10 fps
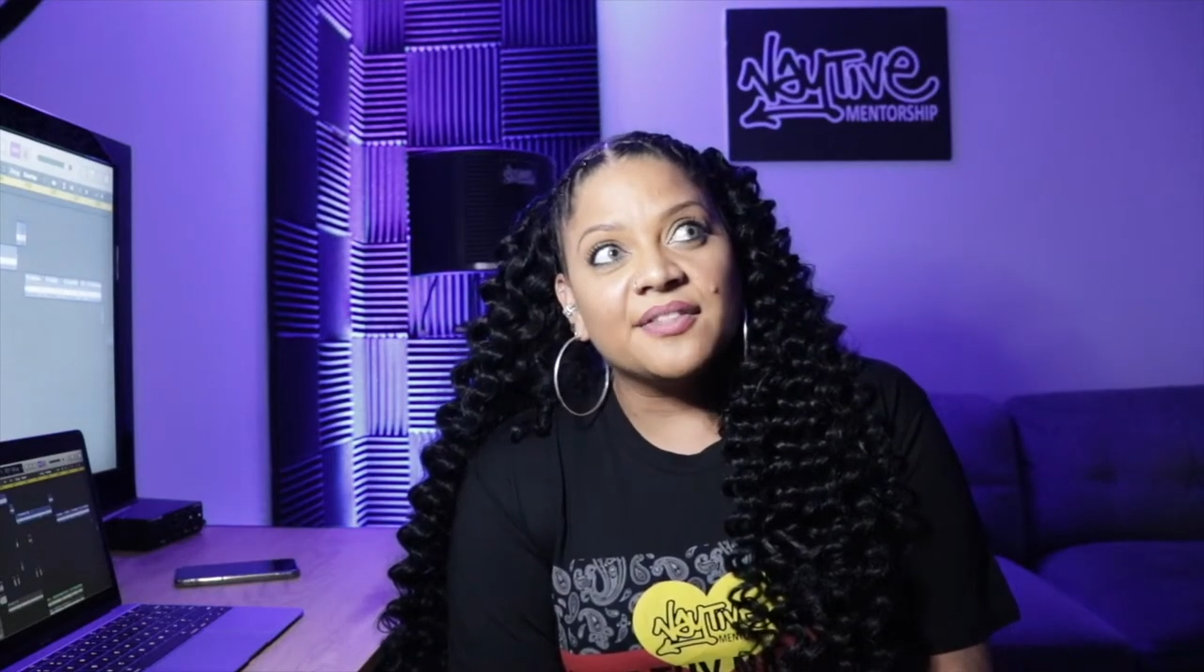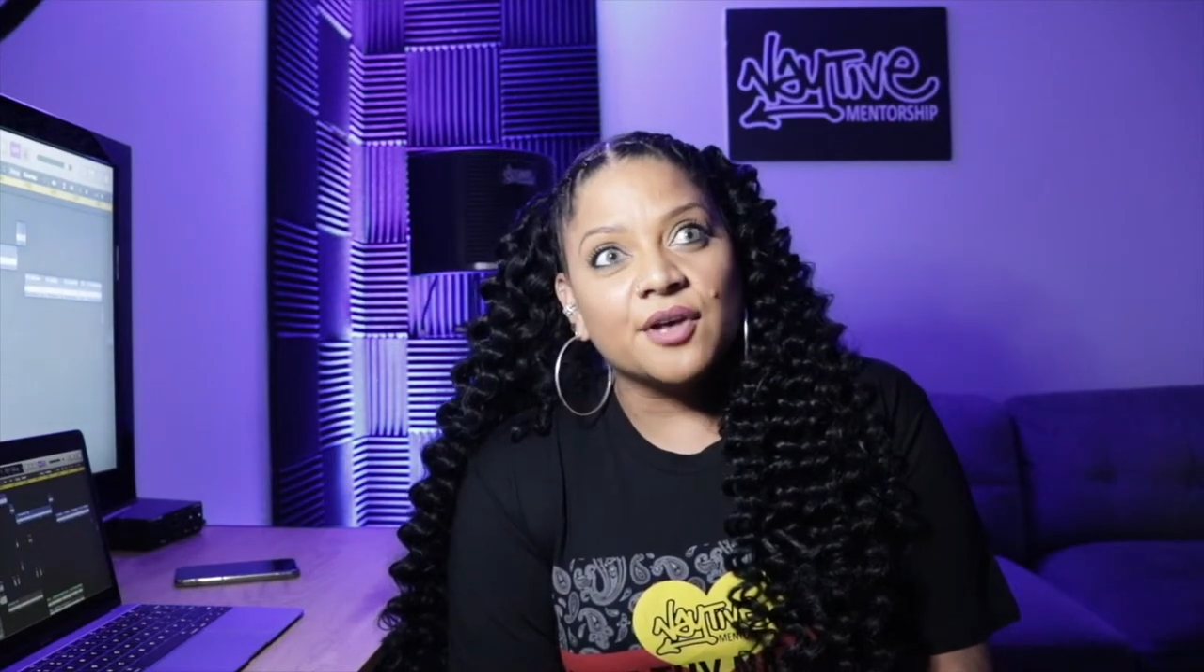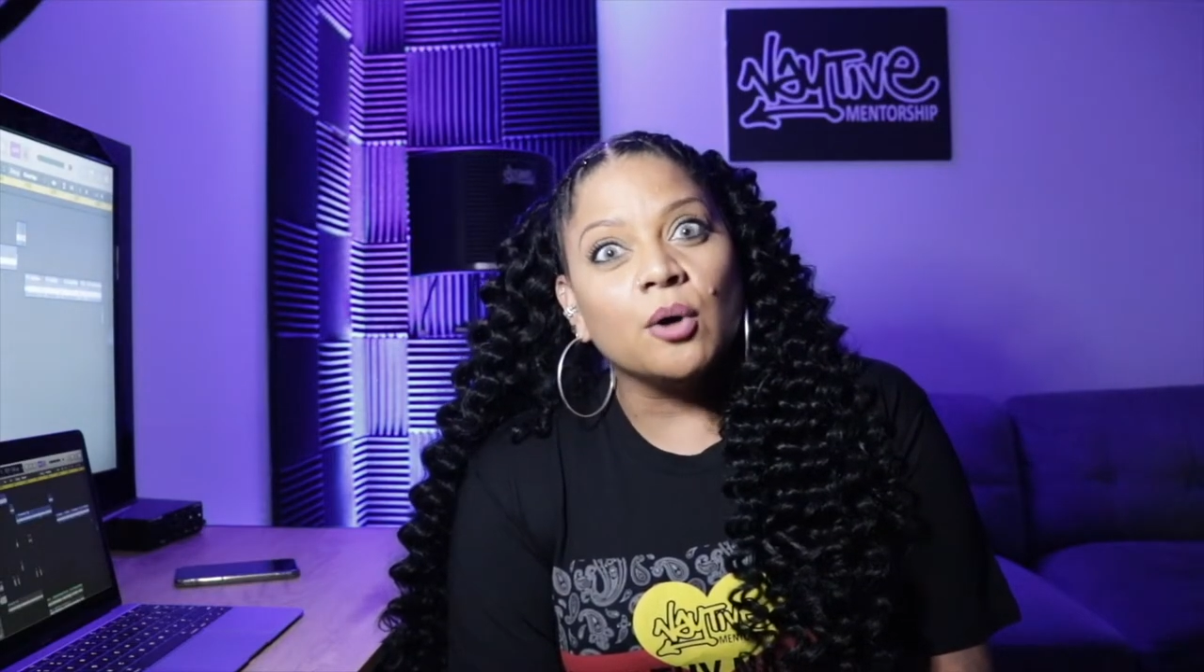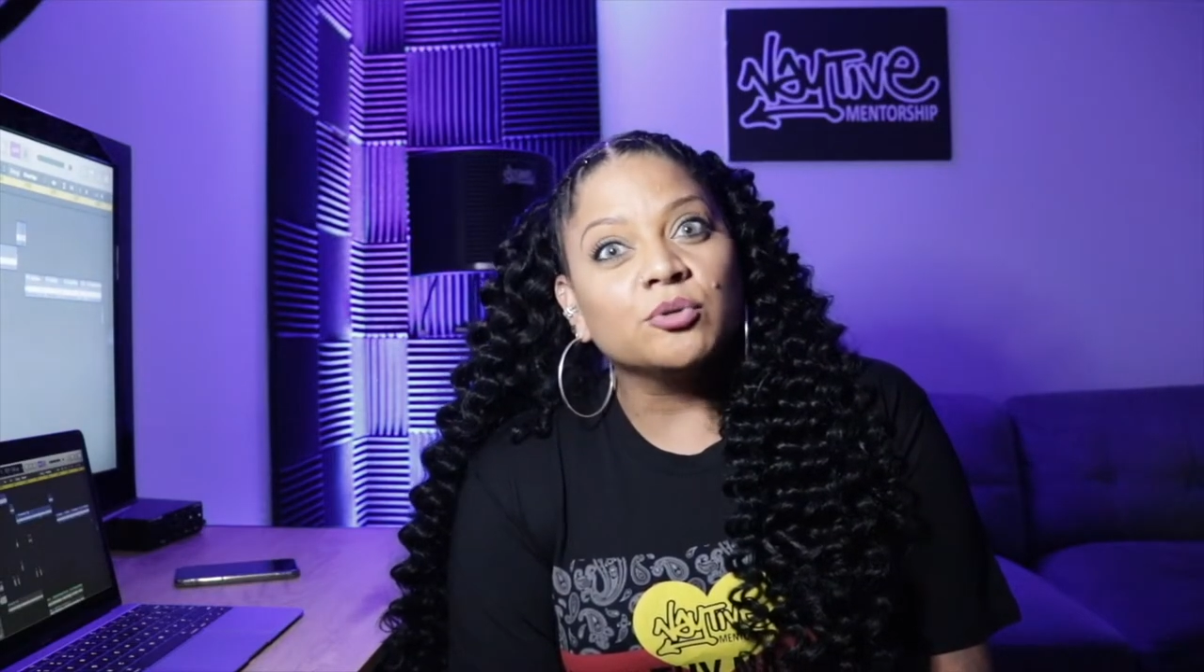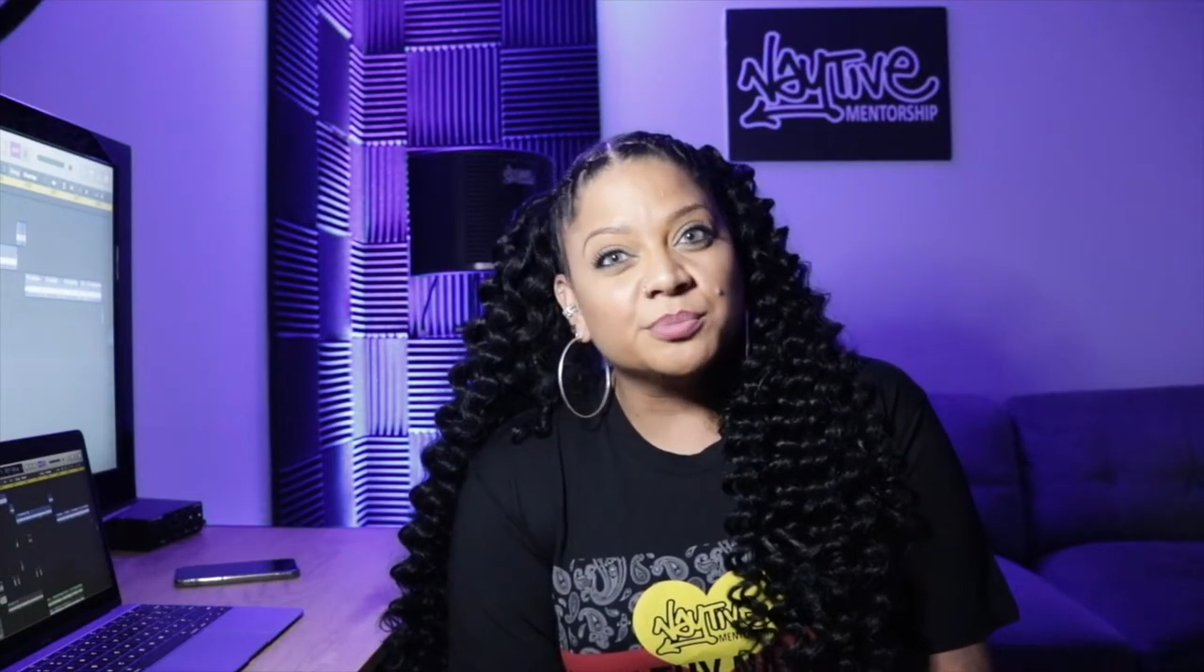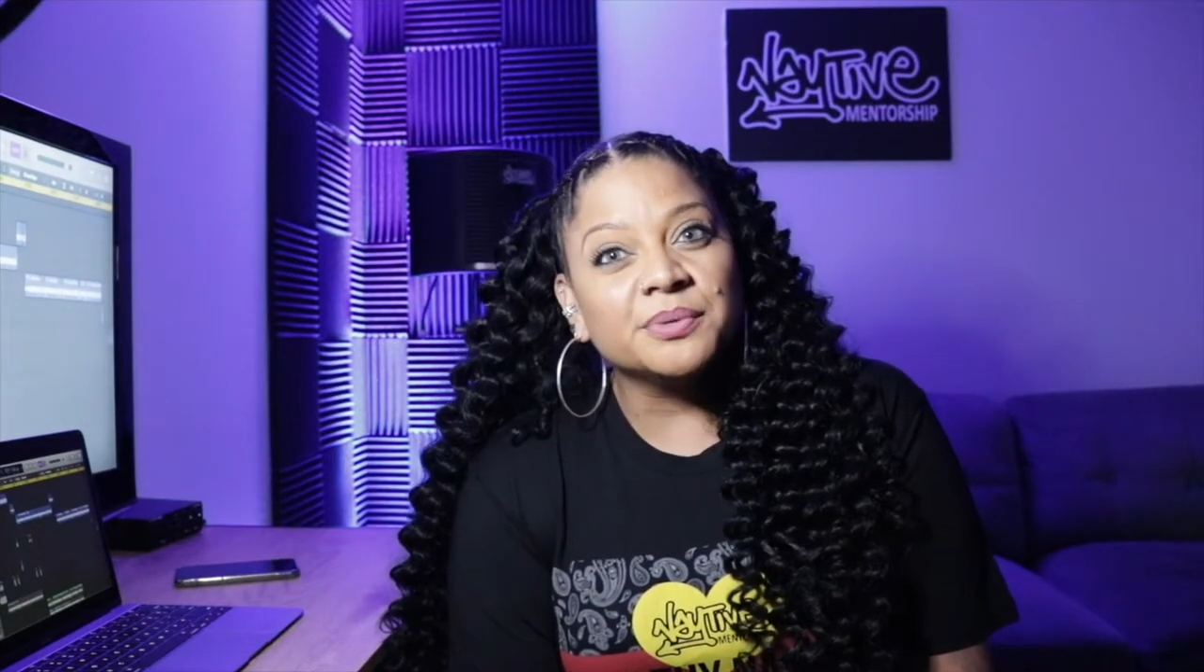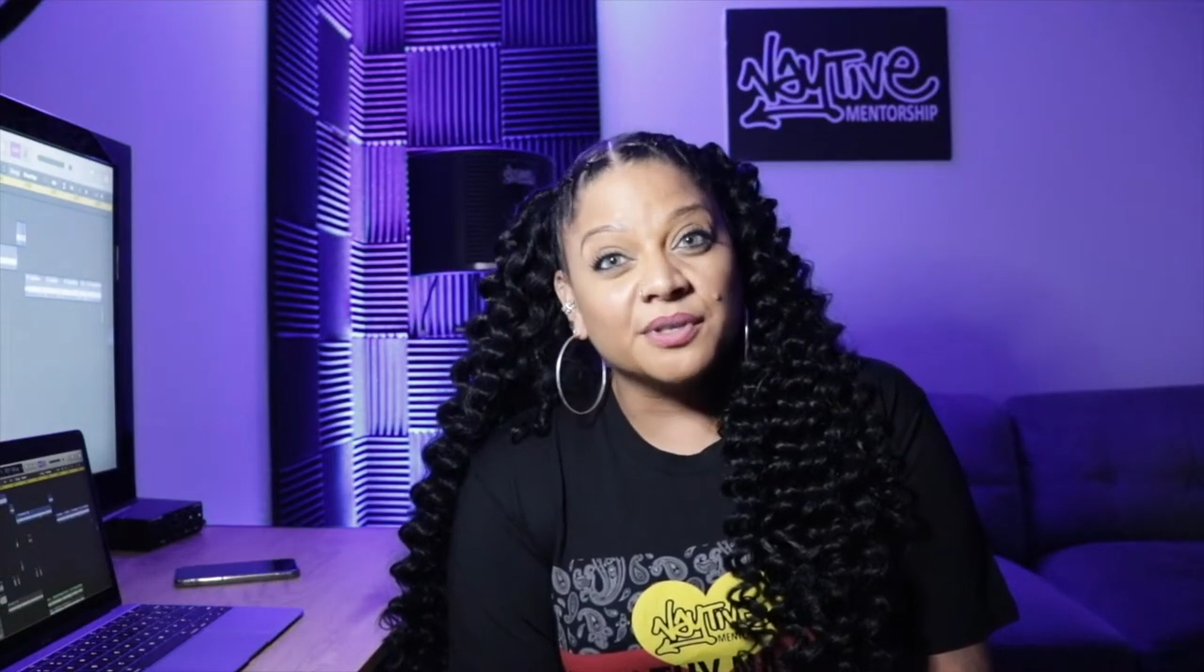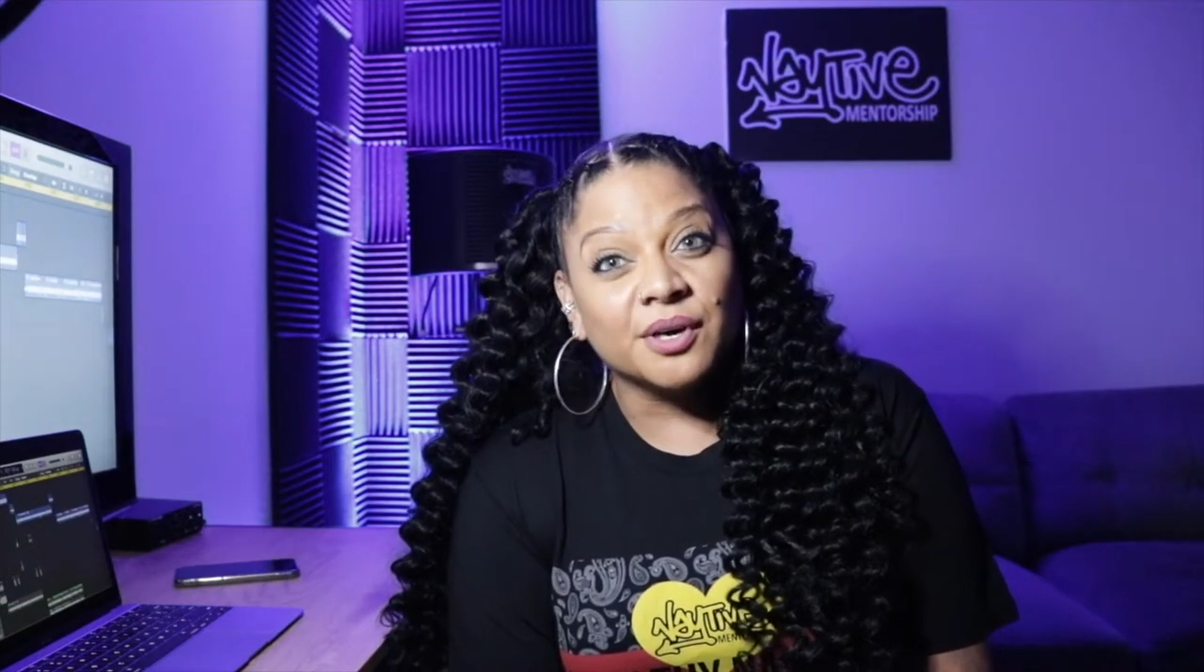the ultimate